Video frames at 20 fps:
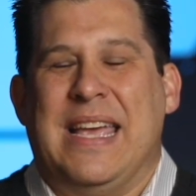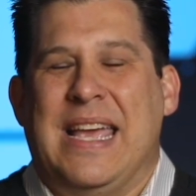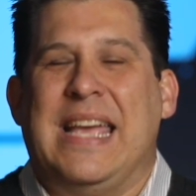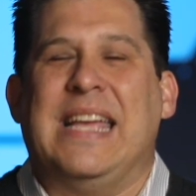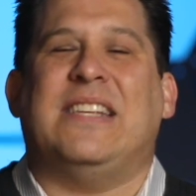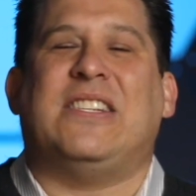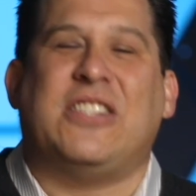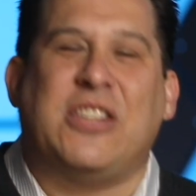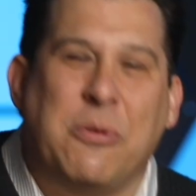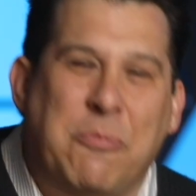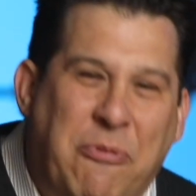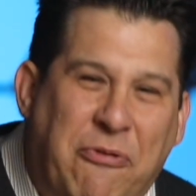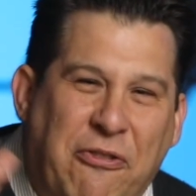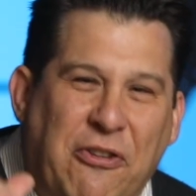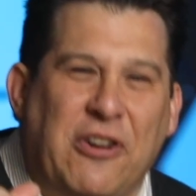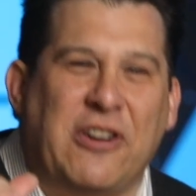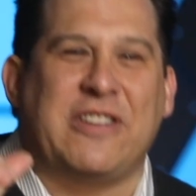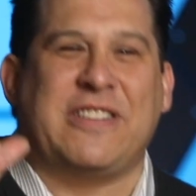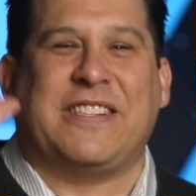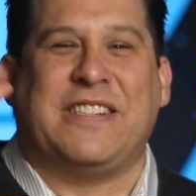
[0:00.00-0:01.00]
He
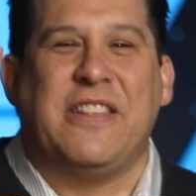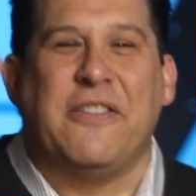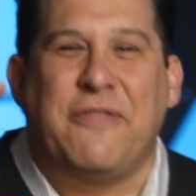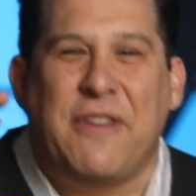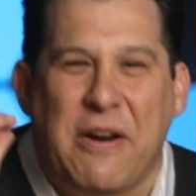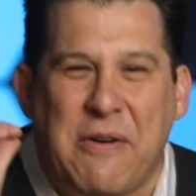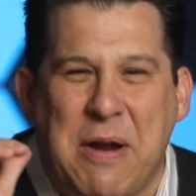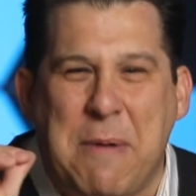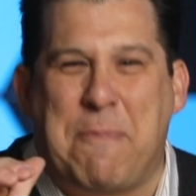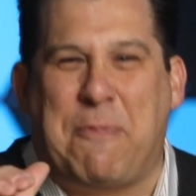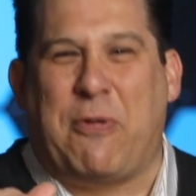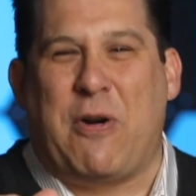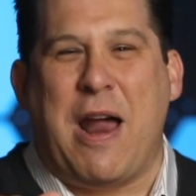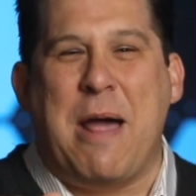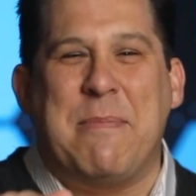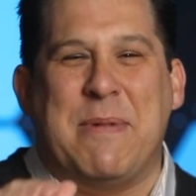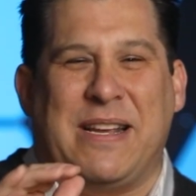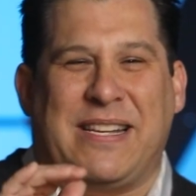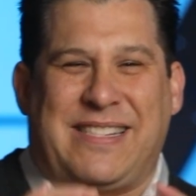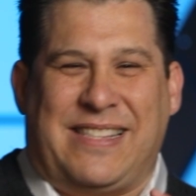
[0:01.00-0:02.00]
subverts the very
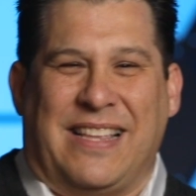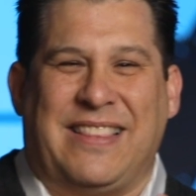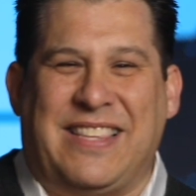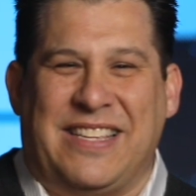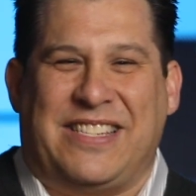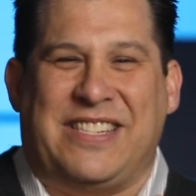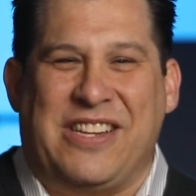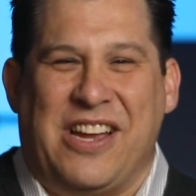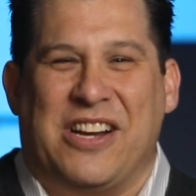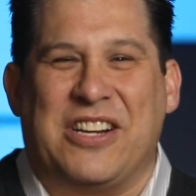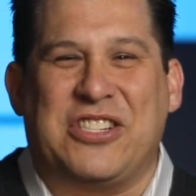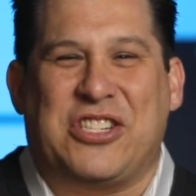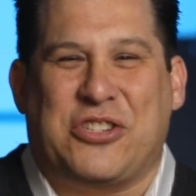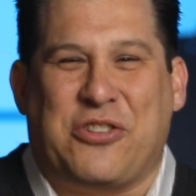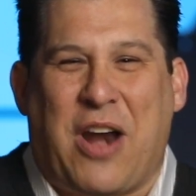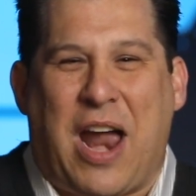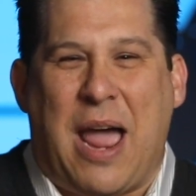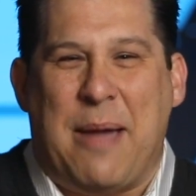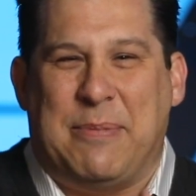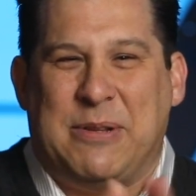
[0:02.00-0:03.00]
premise that this young
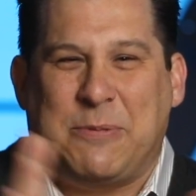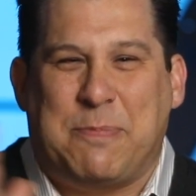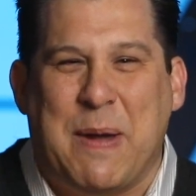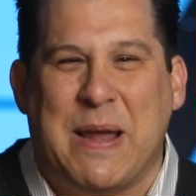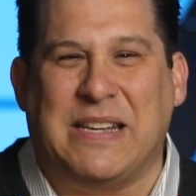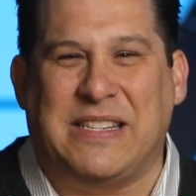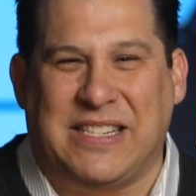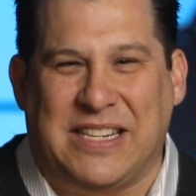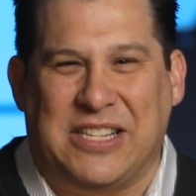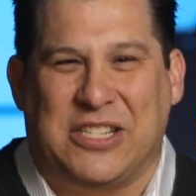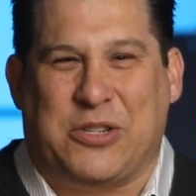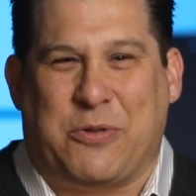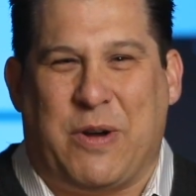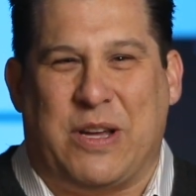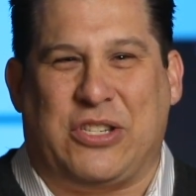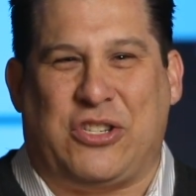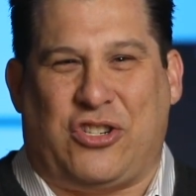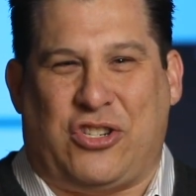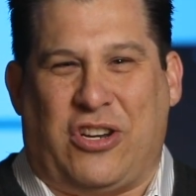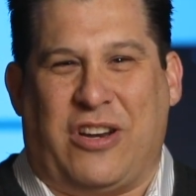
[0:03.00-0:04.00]
scribe is basing his
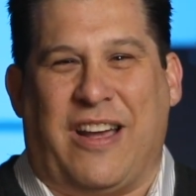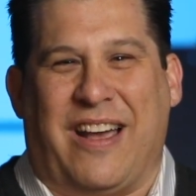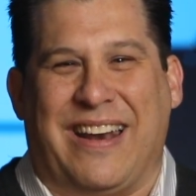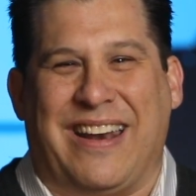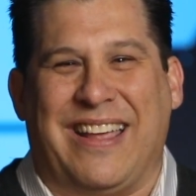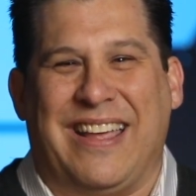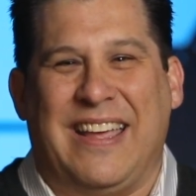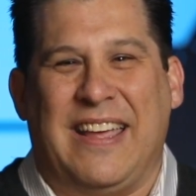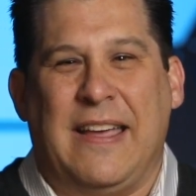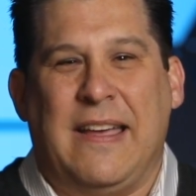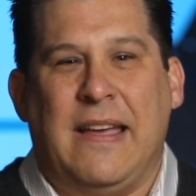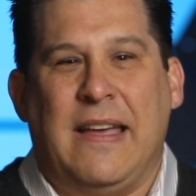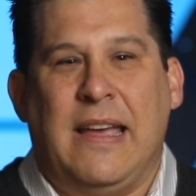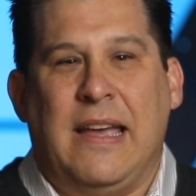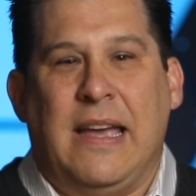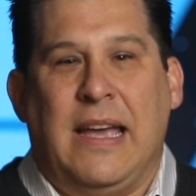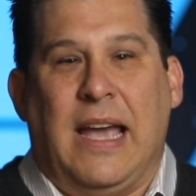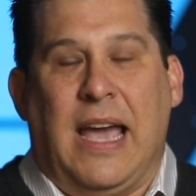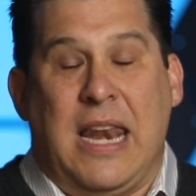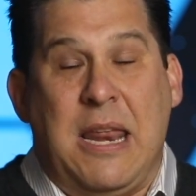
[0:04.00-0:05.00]
question on.
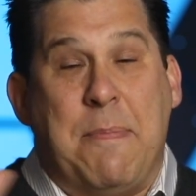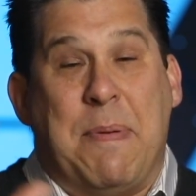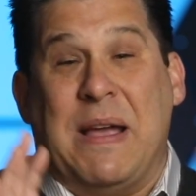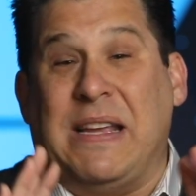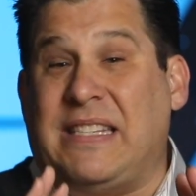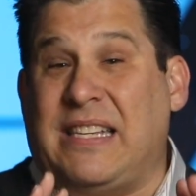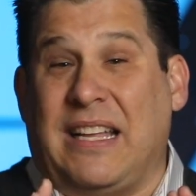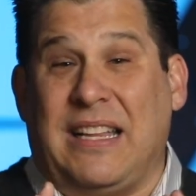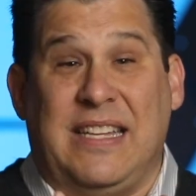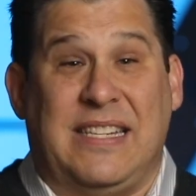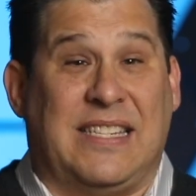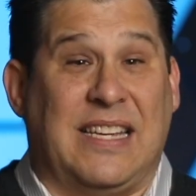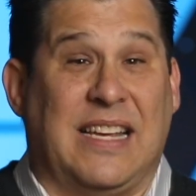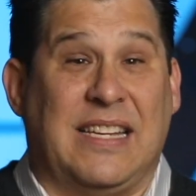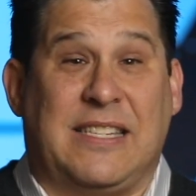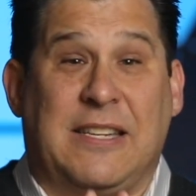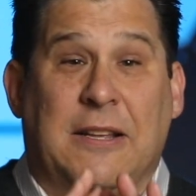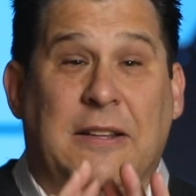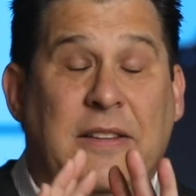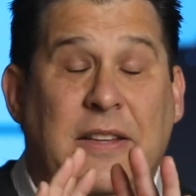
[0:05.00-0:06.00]
And he basically
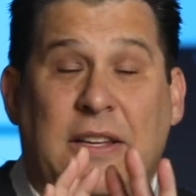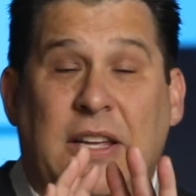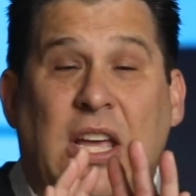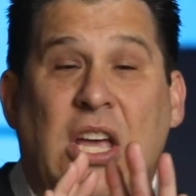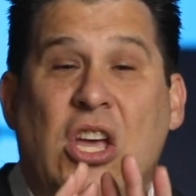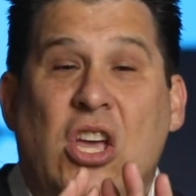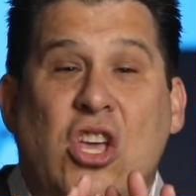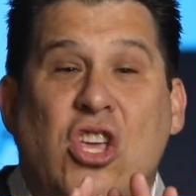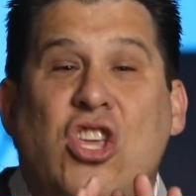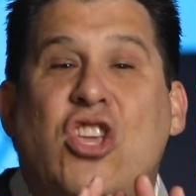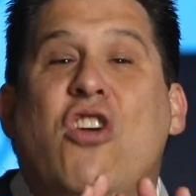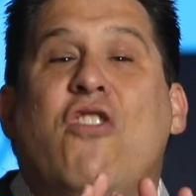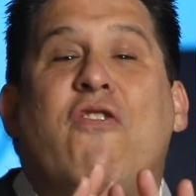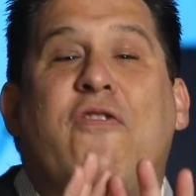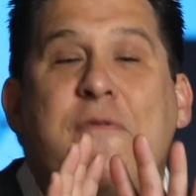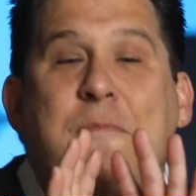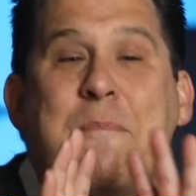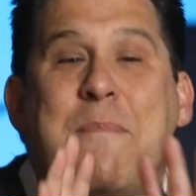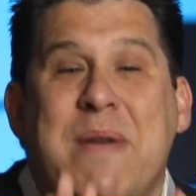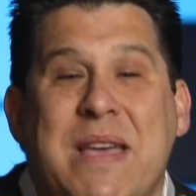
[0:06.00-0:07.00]
says,
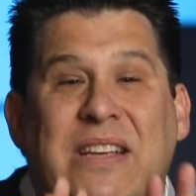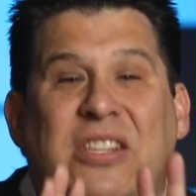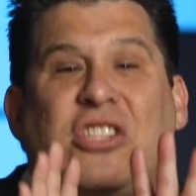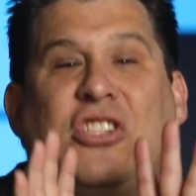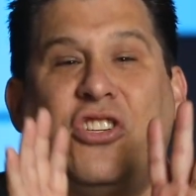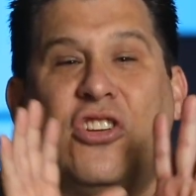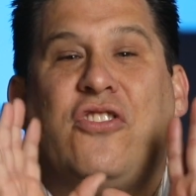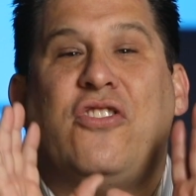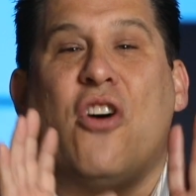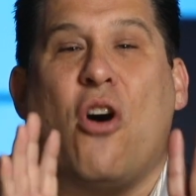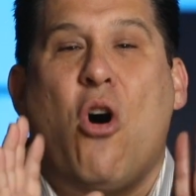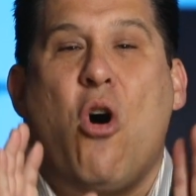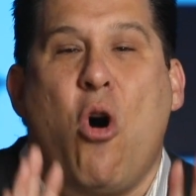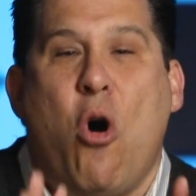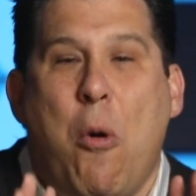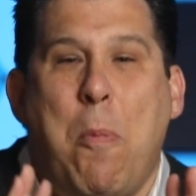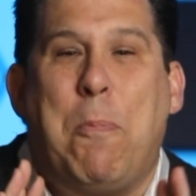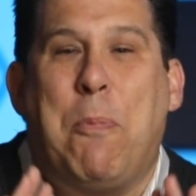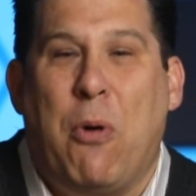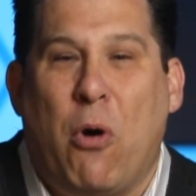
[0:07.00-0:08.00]
You've missed the
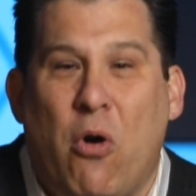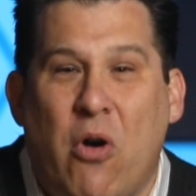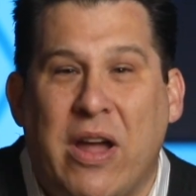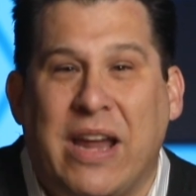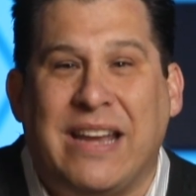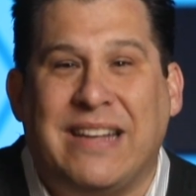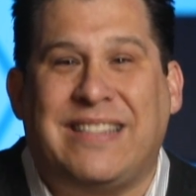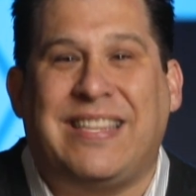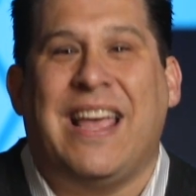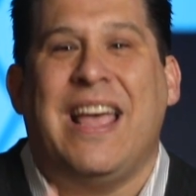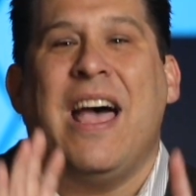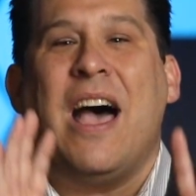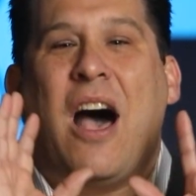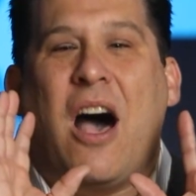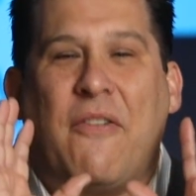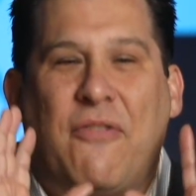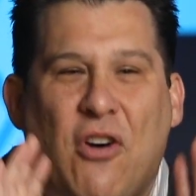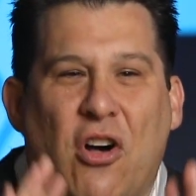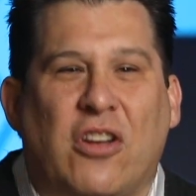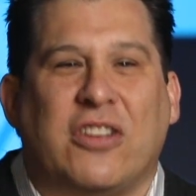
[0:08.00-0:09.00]
whole point
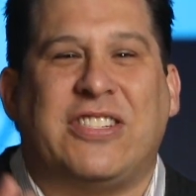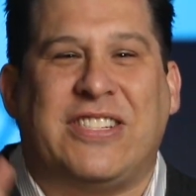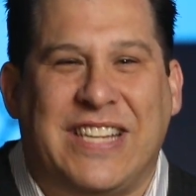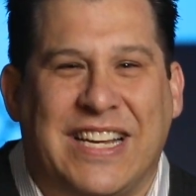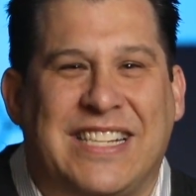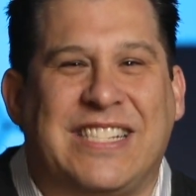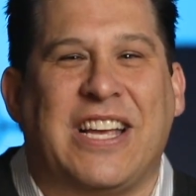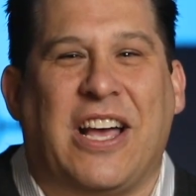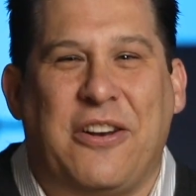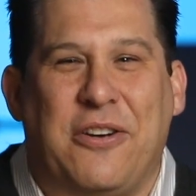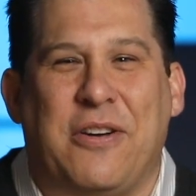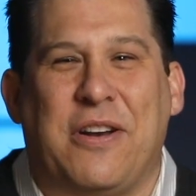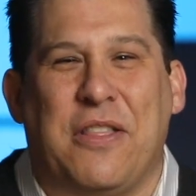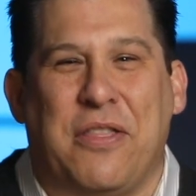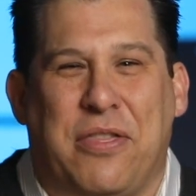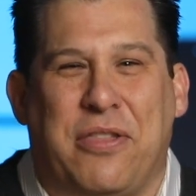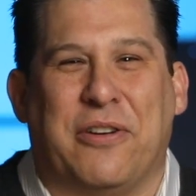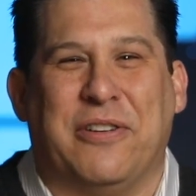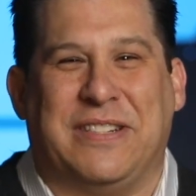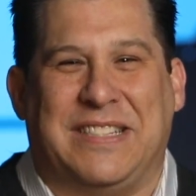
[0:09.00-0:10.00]
of all
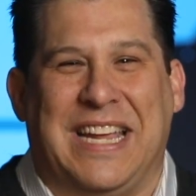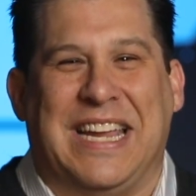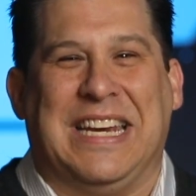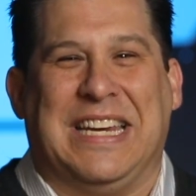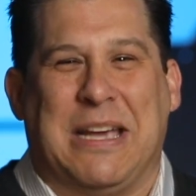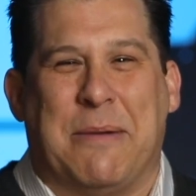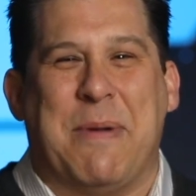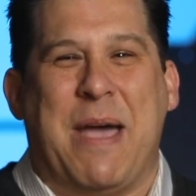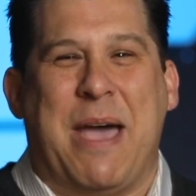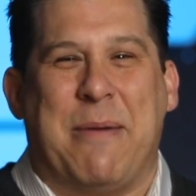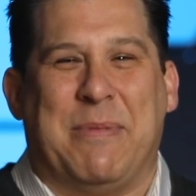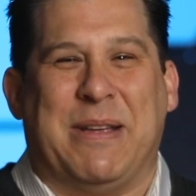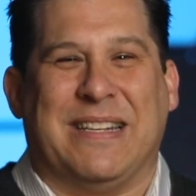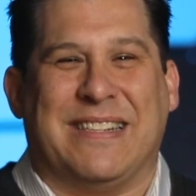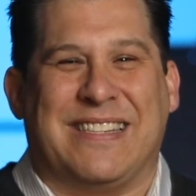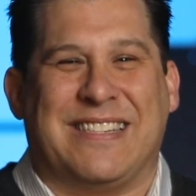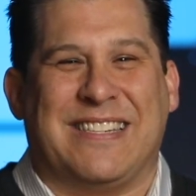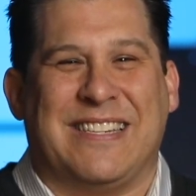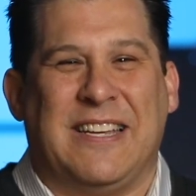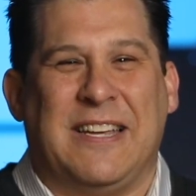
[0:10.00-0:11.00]
613
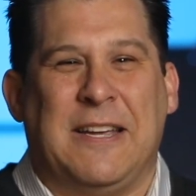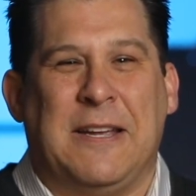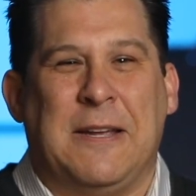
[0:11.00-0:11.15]
commandments.